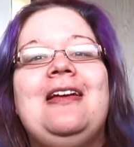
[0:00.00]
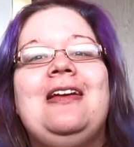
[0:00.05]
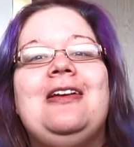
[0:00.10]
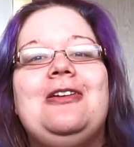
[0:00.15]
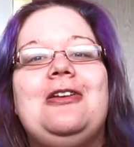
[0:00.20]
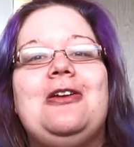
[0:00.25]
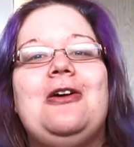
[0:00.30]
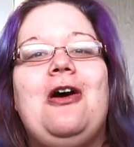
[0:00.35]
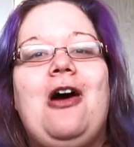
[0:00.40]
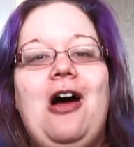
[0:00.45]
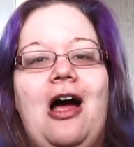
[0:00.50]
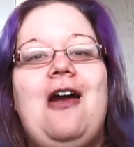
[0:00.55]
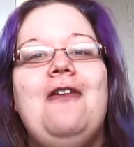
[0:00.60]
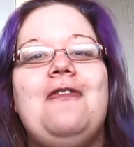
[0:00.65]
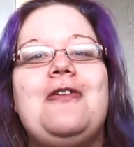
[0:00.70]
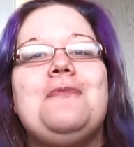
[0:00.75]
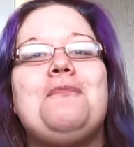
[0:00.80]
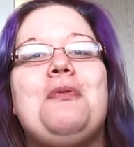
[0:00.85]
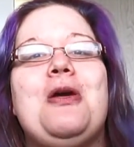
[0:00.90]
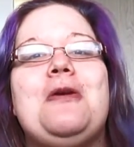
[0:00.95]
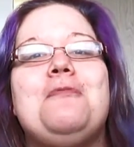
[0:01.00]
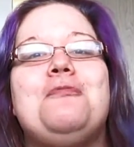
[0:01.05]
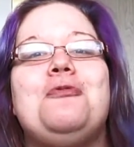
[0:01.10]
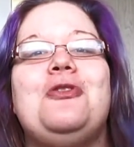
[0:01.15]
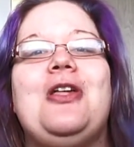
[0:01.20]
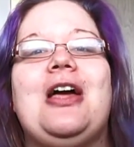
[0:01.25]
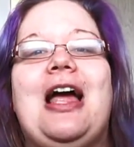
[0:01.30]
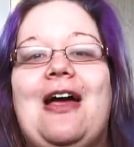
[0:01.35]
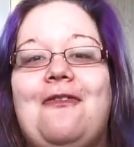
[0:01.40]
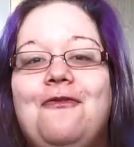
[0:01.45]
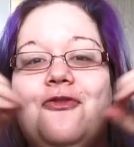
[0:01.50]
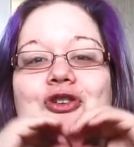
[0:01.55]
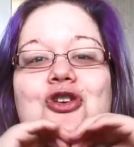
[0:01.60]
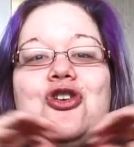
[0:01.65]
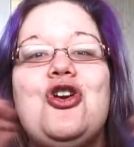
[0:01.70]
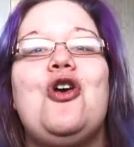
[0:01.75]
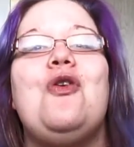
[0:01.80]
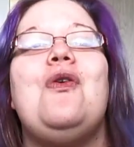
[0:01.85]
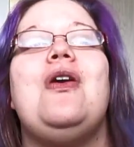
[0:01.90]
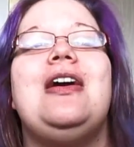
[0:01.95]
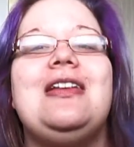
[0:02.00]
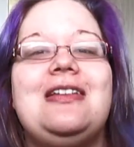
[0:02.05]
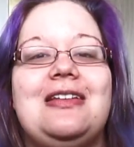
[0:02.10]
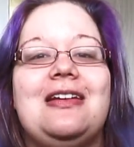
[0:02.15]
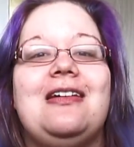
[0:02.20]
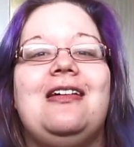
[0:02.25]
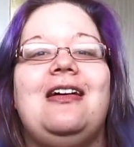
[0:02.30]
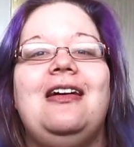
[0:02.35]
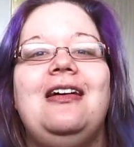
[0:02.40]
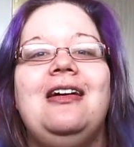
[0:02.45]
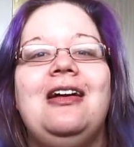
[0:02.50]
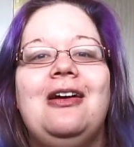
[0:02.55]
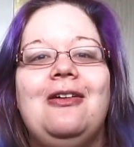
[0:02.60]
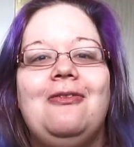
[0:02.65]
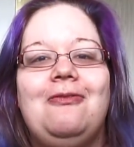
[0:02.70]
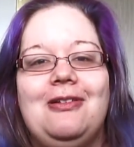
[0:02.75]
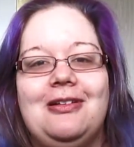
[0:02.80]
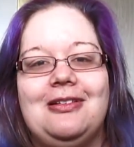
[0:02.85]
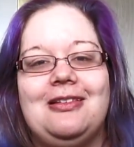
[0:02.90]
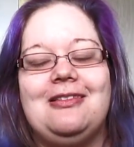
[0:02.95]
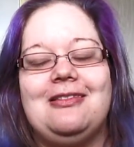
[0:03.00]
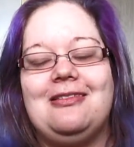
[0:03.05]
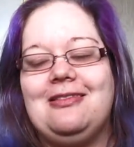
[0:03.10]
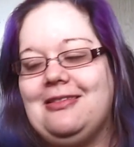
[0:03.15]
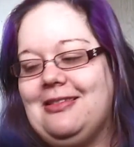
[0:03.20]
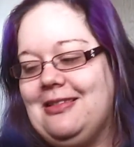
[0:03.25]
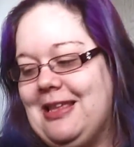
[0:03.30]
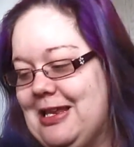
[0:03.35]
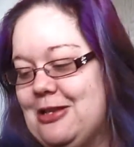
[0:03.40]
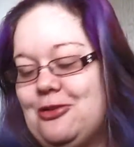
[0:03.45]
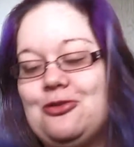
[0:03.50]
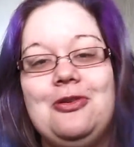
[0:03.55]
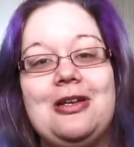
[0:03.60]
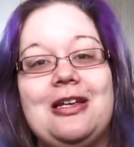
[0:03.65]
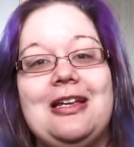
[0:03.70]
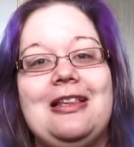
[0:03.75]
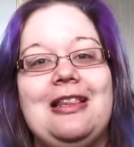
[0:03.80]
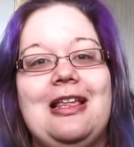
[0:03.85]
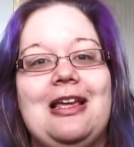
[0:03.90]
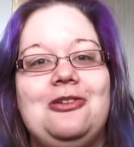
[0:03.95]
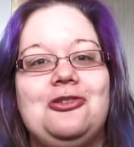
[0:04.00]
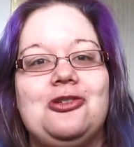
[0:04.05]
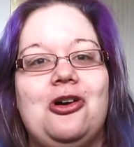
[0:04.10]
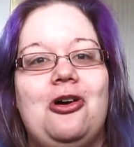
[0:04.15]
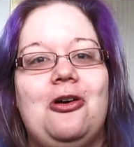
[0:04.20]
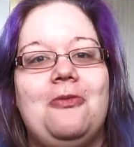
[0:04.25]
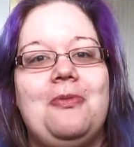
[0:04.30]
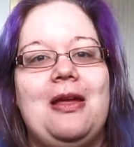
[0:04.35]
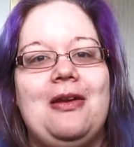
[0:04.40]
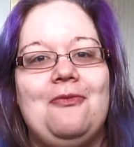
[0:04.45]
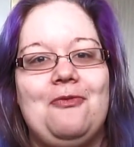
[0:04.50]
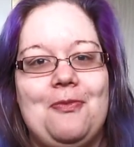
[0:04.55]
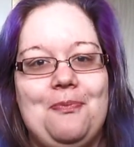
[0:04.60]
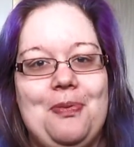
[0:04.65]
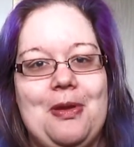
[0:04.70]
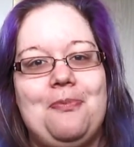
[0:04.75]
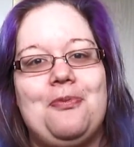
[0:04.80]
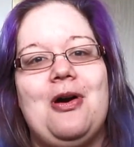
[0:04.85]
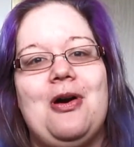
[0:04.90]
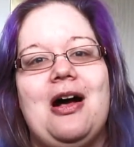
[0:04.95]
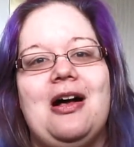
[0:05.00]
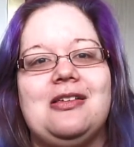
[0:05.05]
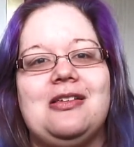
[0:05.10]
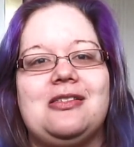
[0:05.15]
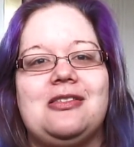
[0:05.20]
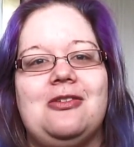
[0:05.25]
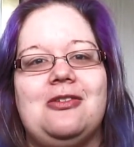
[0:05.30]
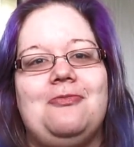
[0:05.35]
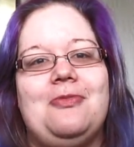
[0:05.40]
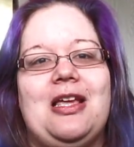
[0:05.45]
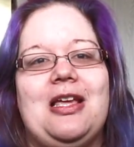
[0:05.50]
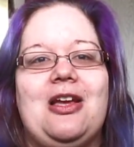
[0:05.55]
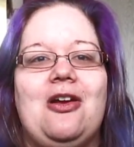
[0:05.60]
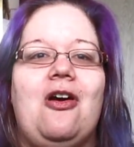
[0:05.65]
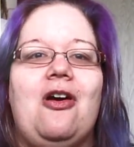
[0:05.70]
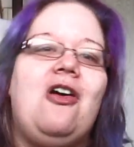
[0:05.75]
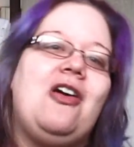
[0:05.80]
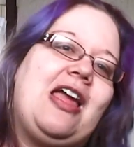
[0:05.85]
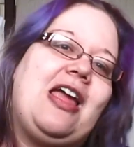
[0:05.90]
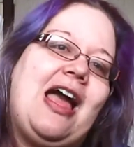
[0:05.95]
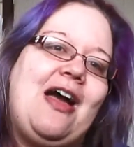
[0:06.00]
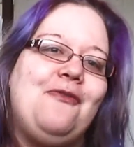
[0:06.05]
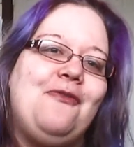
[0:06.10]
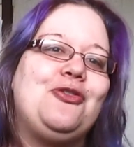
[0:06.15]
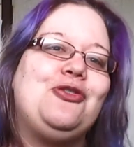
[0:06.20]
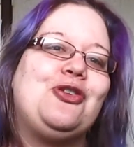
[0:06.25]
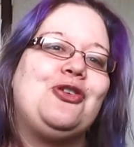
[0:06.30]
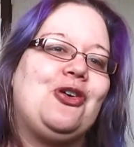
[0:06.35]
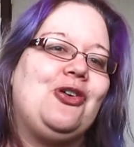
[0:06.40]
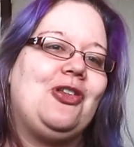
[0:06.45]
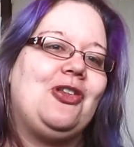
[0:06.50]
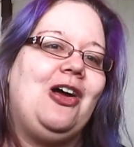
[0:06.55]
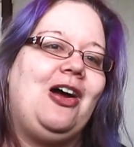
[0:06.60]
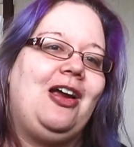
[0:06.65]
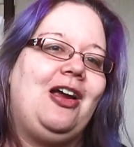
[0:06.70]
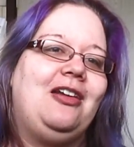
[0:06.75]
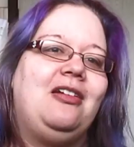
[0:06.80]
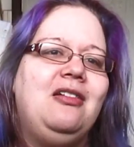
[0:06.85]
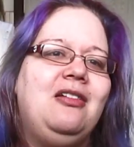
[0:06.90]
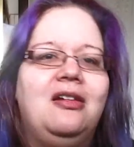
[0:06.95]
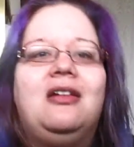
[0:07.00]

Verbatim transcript: you know, hiring people that have no idea what they're doing in their job and when people ask them, they go, oh yeah, have a look online.